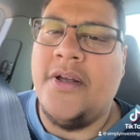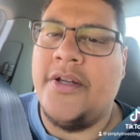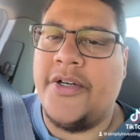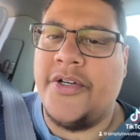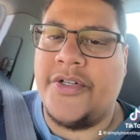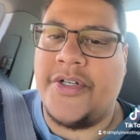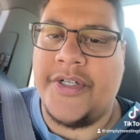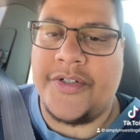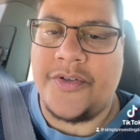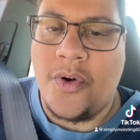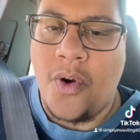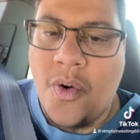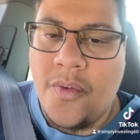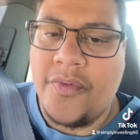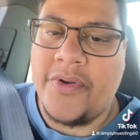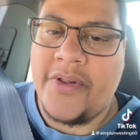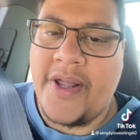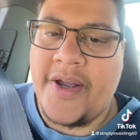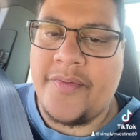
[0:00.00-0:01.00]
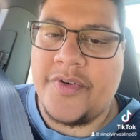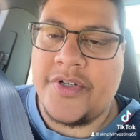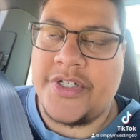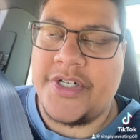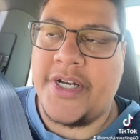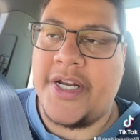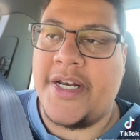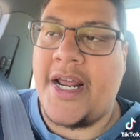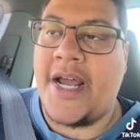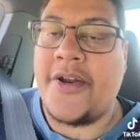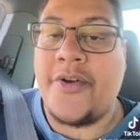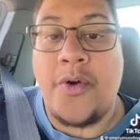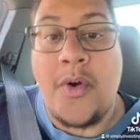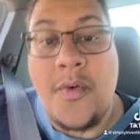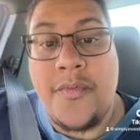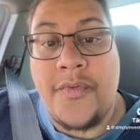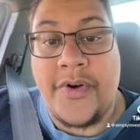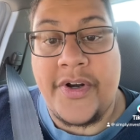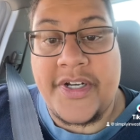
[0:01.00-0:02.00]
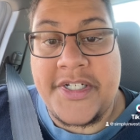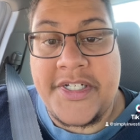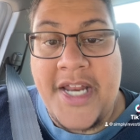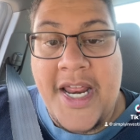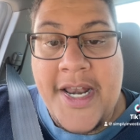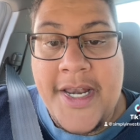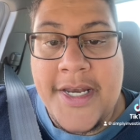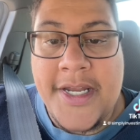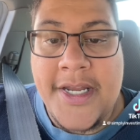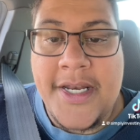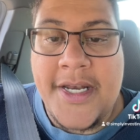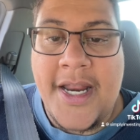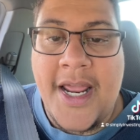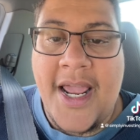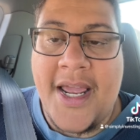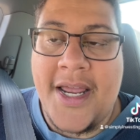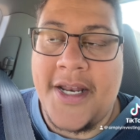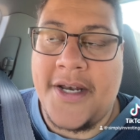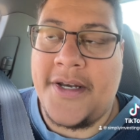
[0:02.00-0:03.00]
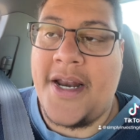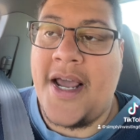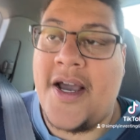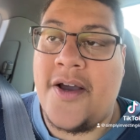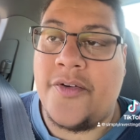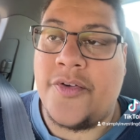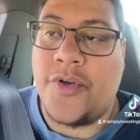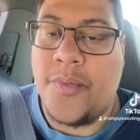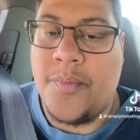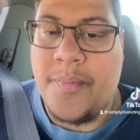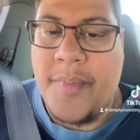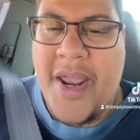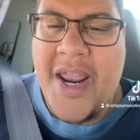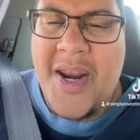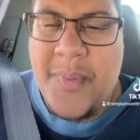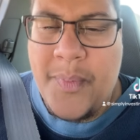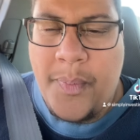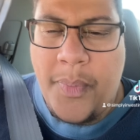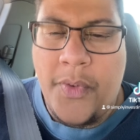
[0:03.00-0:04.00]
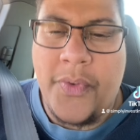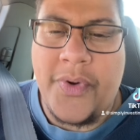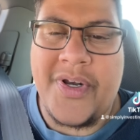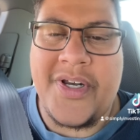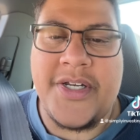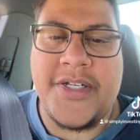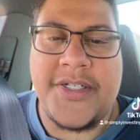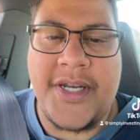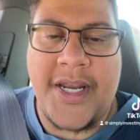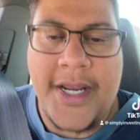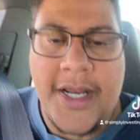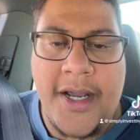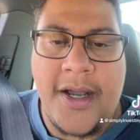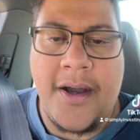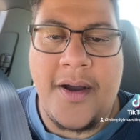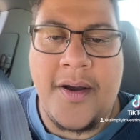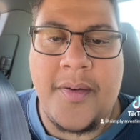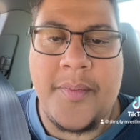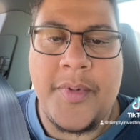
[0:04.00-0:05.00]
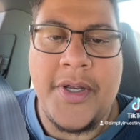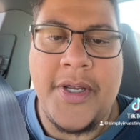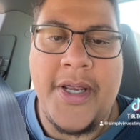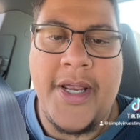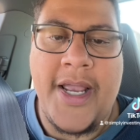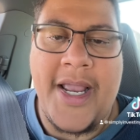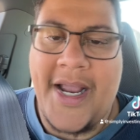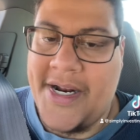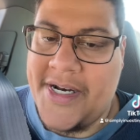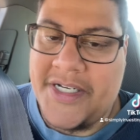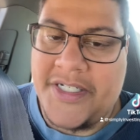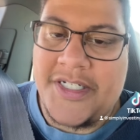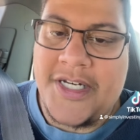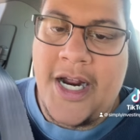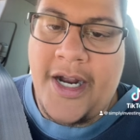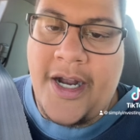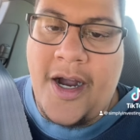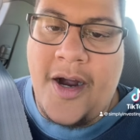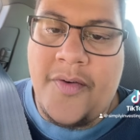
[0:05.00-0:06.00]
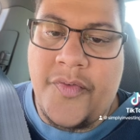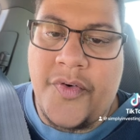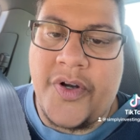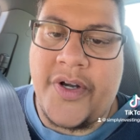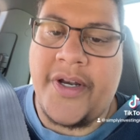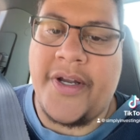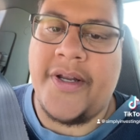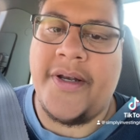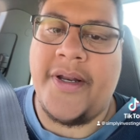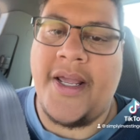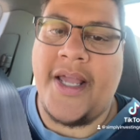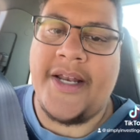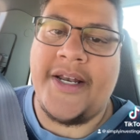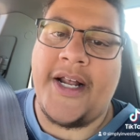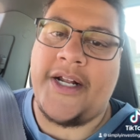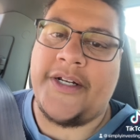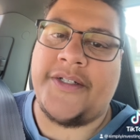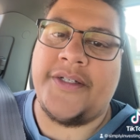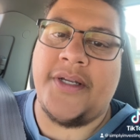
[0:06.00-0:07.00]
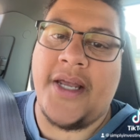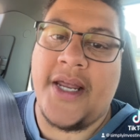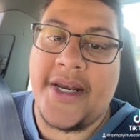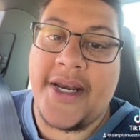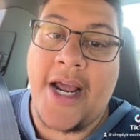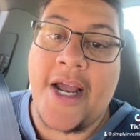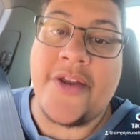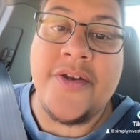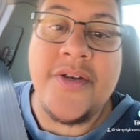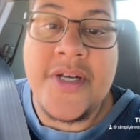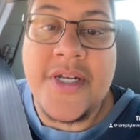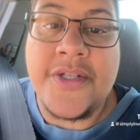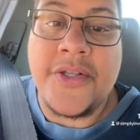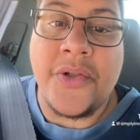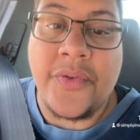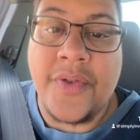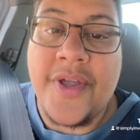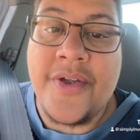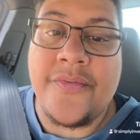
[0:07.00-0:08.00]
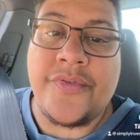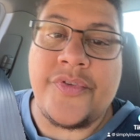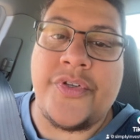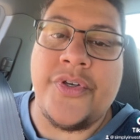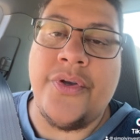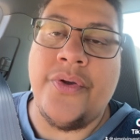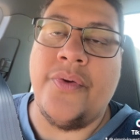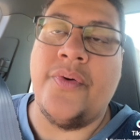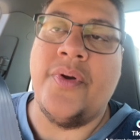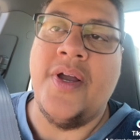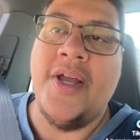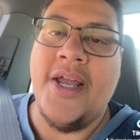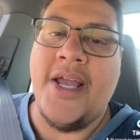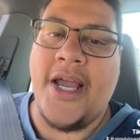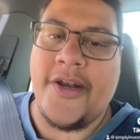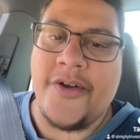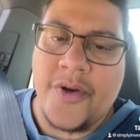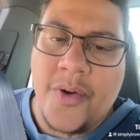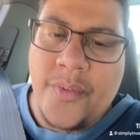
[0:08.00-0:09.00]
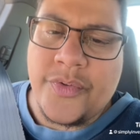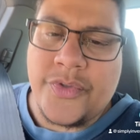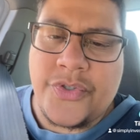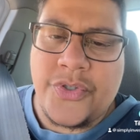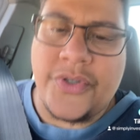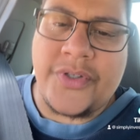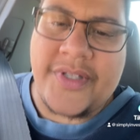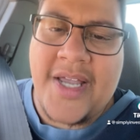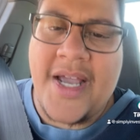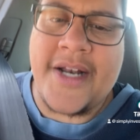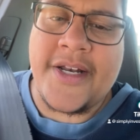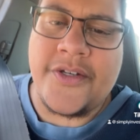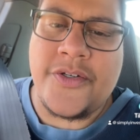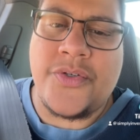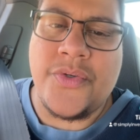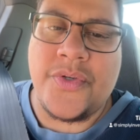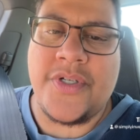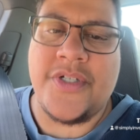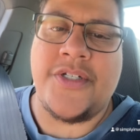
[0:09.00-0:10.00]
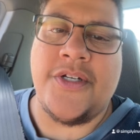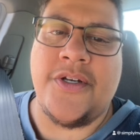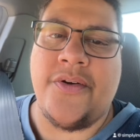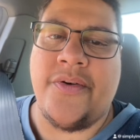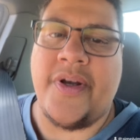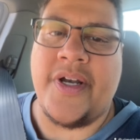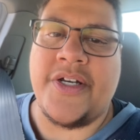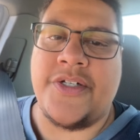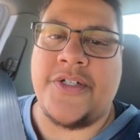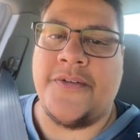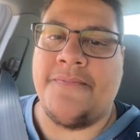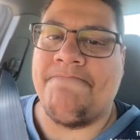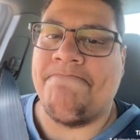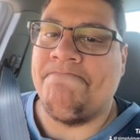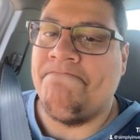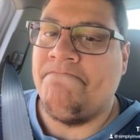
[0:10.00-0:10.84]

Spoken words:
You're just over leveraging, and now you're overextended, and now your main point is income and it's not covering it. And now you need to live too, and no one took that into consideration.